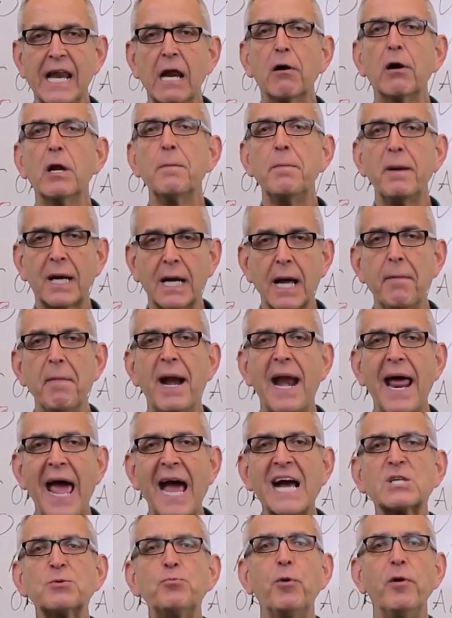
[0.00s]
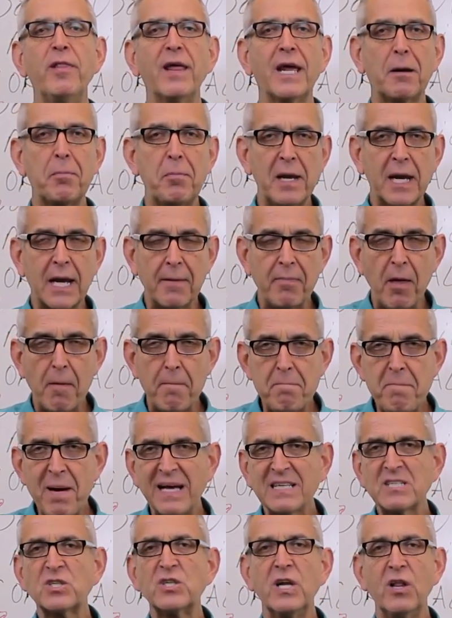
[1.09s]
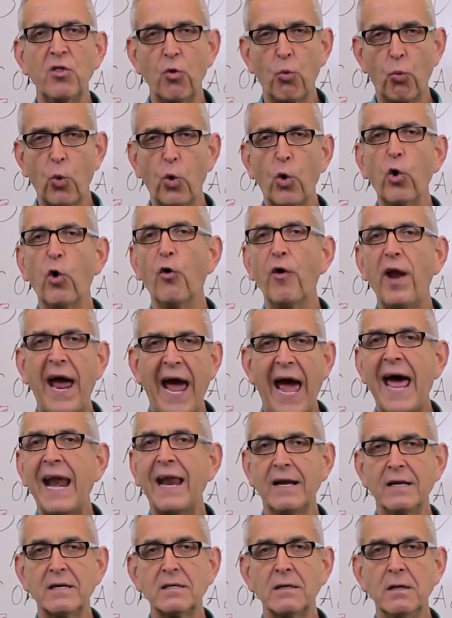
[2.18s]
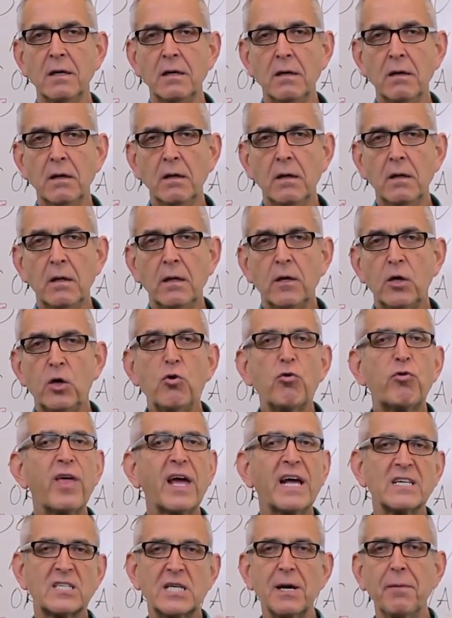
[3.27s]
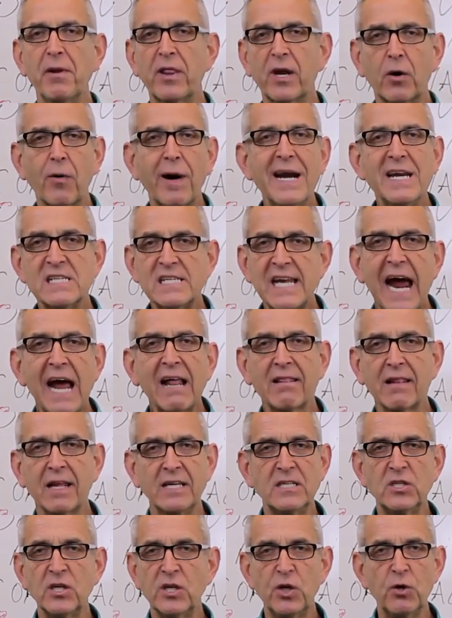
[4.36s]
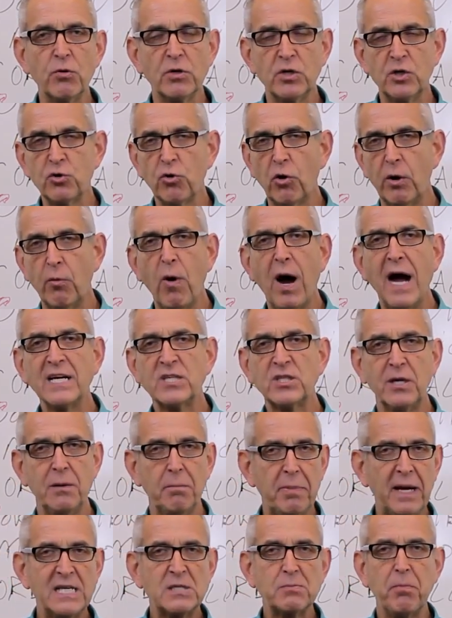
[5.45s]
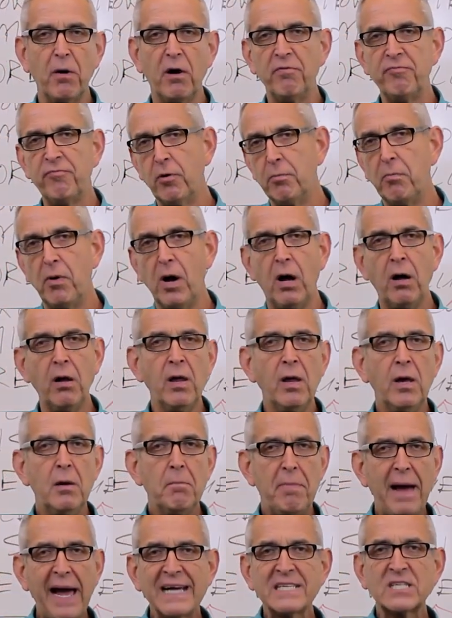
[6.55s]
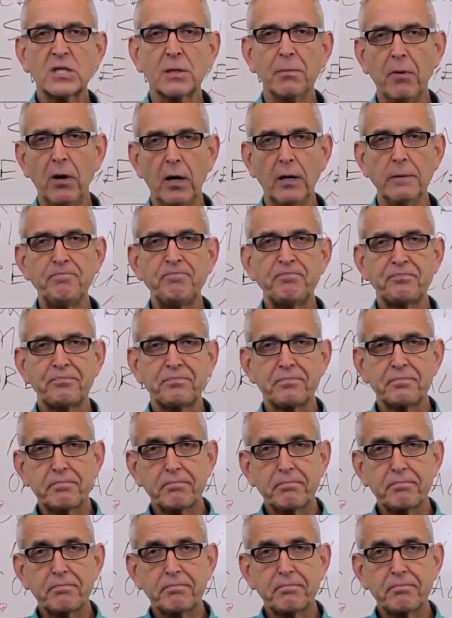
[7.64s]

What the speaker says: literally become an expert, they become the best in the world at it. You think of some of the greatest athletes that you enjoy watching, baseball, football, basketball,